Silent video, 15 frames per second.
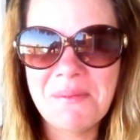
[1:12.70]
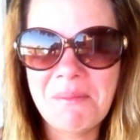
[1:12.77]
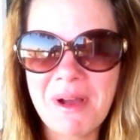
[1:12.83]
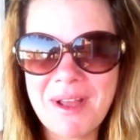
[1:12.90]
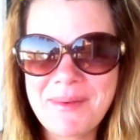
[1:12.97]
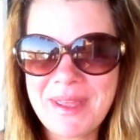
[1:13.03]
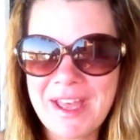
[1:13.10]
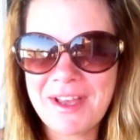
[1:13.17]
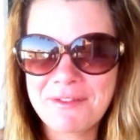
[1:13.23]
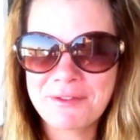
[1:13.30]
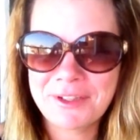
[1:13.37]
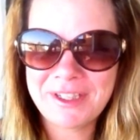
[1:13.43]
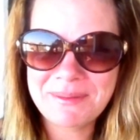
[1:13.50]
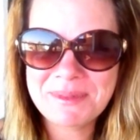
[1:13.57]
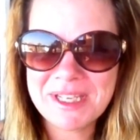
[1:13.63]
my behalf
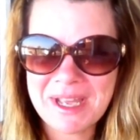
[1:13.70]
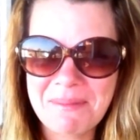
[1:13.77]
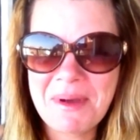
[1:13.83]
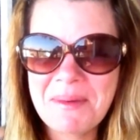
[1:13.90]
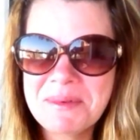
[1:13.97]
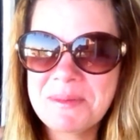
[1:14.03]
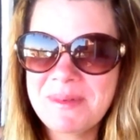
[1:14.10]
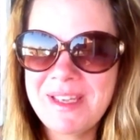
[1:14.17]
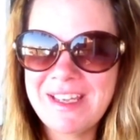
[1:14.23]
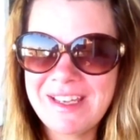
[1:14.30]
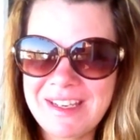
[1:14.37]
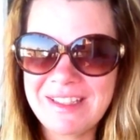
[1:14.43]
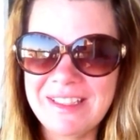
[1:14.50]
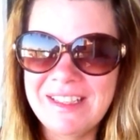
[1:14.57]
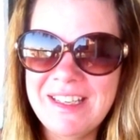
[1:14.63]
for him to come up to me
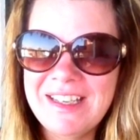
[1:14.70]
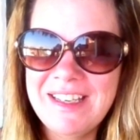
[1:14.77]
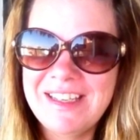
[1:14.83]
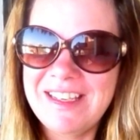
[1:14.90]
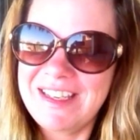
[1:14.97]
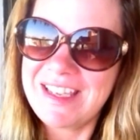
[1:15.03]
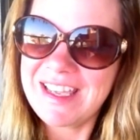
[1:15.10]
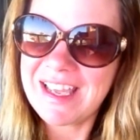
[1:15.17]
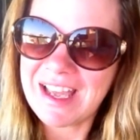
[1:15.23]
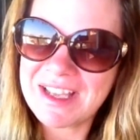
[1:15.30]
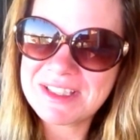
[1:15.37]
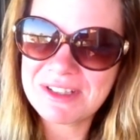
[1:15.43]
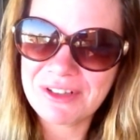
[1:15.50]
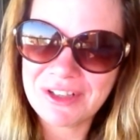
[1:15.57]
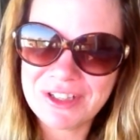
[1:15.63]
and he
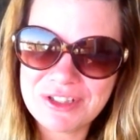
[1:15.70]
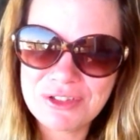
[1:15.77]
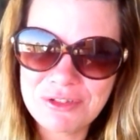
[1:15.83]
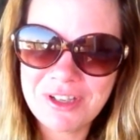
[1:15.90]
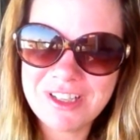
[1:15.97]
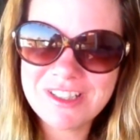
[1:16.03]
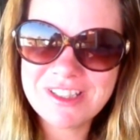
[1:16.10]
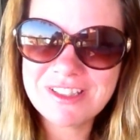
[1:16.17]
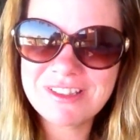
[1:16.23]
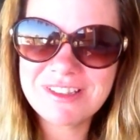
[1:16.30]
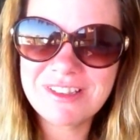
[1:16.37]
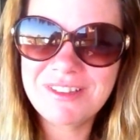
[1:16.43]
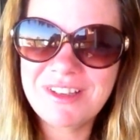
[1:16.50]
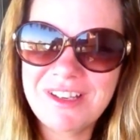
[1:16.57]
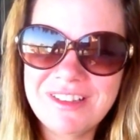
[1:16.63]
has a lot of
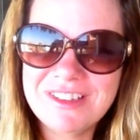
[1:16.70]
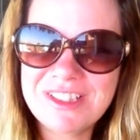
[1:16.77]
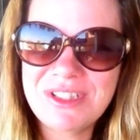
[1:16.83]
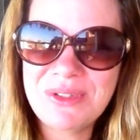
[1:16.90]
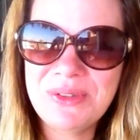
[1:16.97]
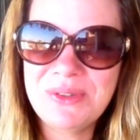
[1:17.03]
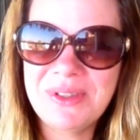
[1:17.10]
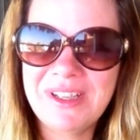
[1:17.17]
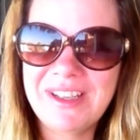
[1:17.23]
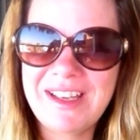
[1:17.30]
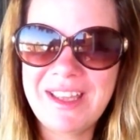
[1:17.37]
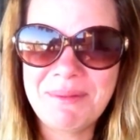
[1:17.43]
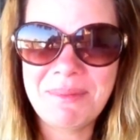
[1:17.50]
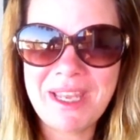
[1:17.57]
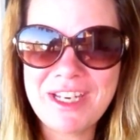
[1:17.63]
trust to uh,
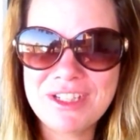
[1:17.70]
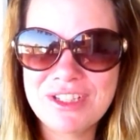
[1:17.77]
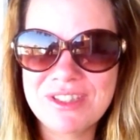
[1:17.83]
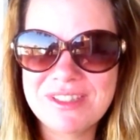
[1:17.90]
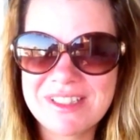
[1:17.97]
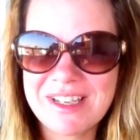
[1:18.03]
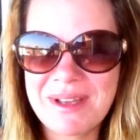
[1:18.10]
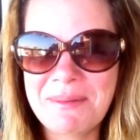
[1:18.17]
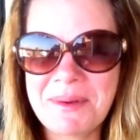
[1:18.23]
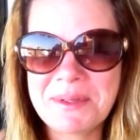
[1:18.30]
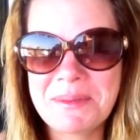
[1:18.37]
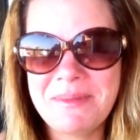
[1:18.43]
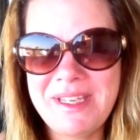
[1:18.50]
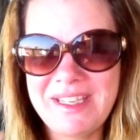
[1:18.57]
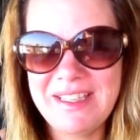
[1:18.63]
and patience to come
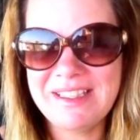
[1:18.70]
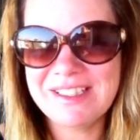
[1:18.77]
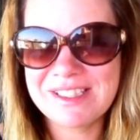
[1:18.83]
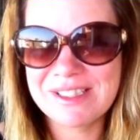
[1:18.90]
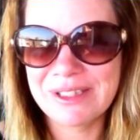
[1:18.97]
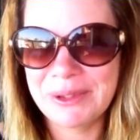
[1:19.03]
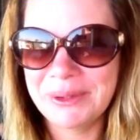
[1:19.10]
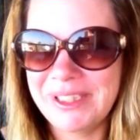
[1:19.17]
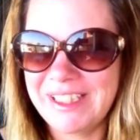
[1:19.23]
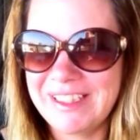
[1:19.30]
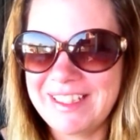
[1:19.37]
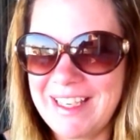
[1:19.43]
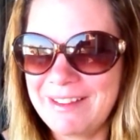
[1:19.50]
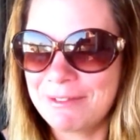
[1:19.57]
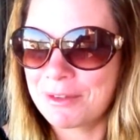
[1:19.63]
up to me slowly
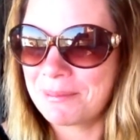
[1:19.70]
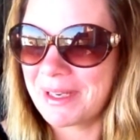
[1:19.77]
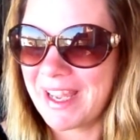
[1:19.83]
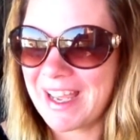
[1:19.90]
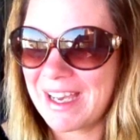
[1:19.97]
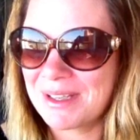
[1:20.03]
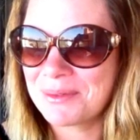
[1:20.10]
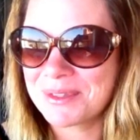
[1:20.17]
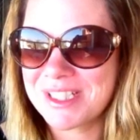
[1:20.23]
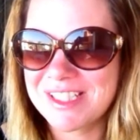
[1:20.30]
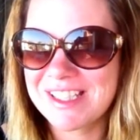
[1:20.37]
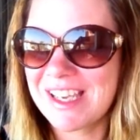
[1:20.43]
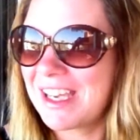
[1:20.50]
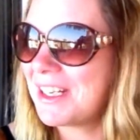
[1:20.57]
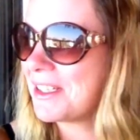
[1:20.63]
and eat from my hand which
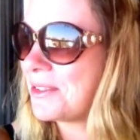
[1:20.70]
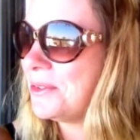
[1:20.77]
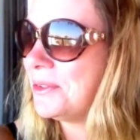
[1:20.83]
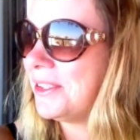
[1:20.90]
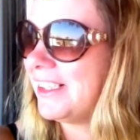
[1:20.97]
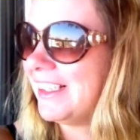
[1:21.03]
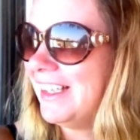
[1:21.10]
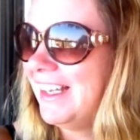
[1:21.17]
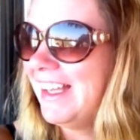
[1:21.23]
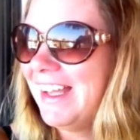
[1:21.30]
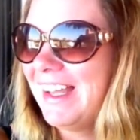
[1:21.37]
is kind of cool